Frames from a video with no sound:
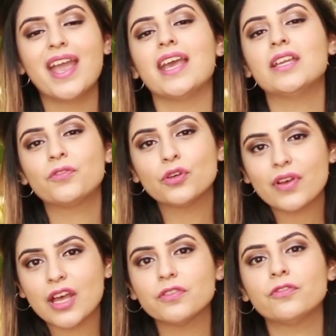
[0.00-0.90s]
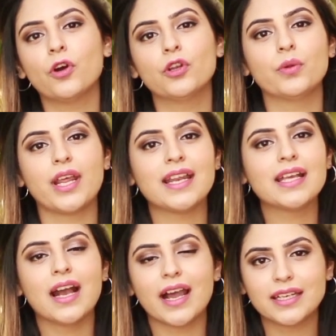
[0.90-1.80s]
And if you've ever followed any
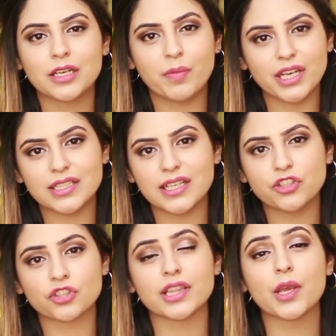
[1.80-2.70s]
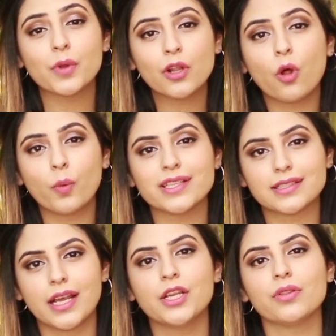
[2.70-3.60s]
guided meditation, they will always
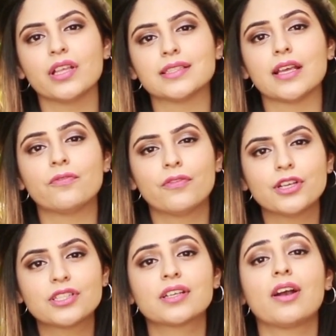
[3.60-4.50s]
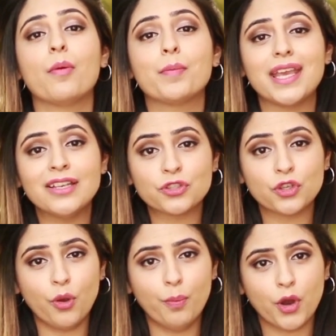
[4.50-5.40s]
tell you this, that first come into
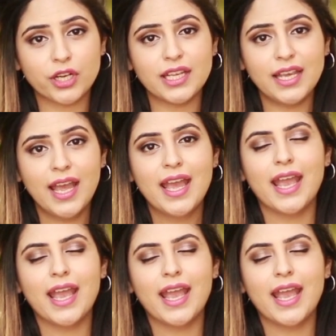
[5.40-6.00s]
your body